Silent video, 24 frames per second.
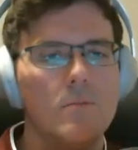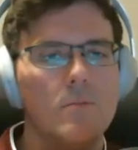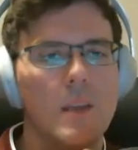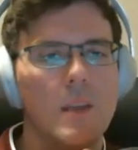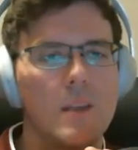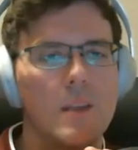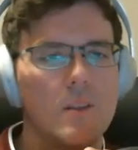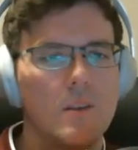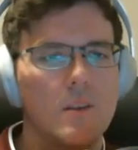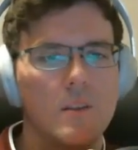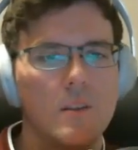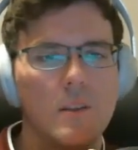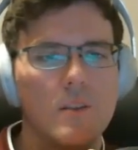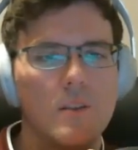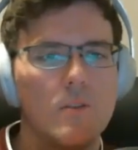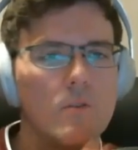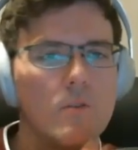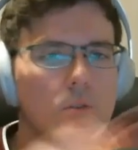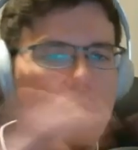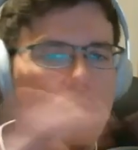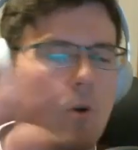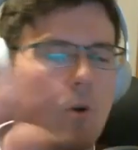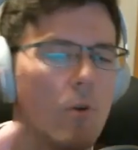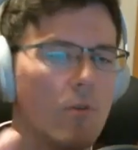basically do
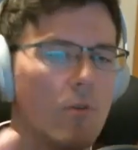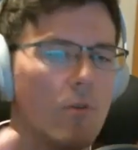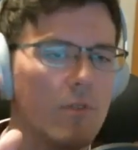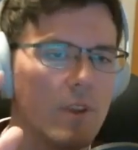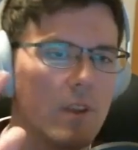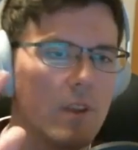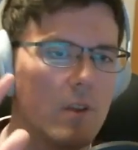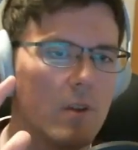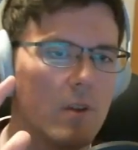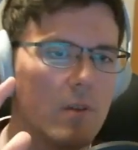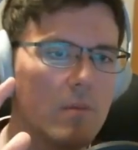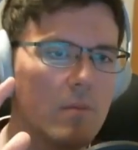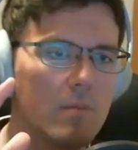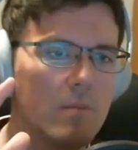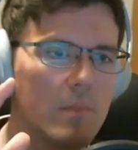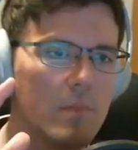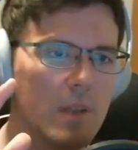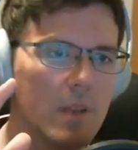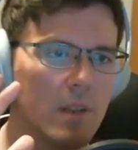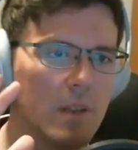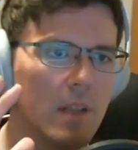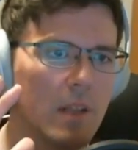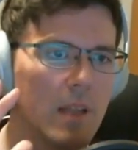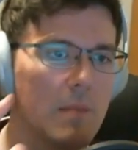your whole figure
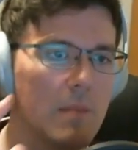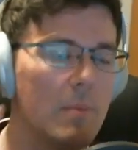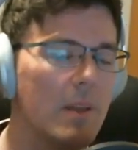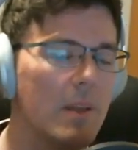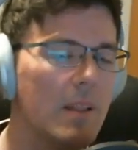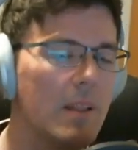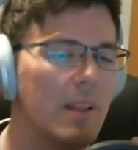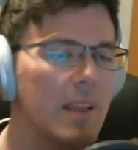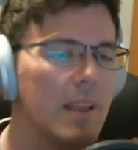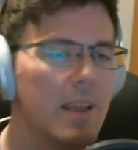in clay, but